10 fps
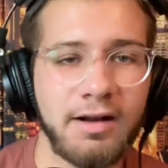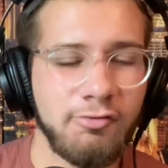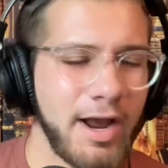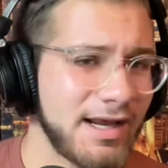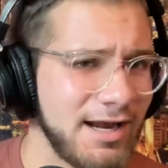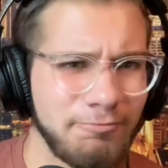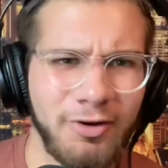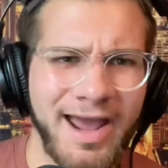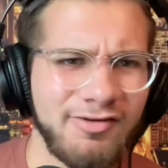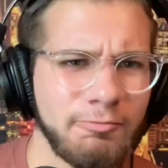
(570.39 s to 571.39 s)
Craig Kimbrell
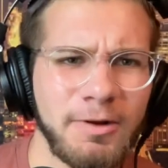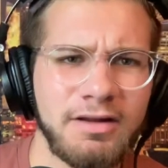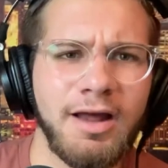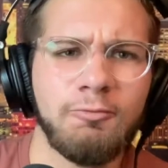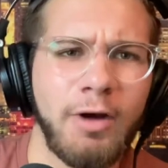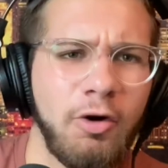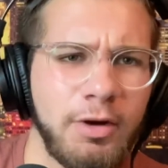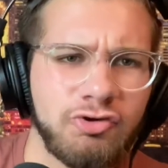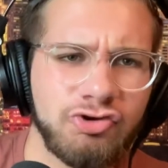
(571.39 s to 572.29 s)
hasn't really done well, which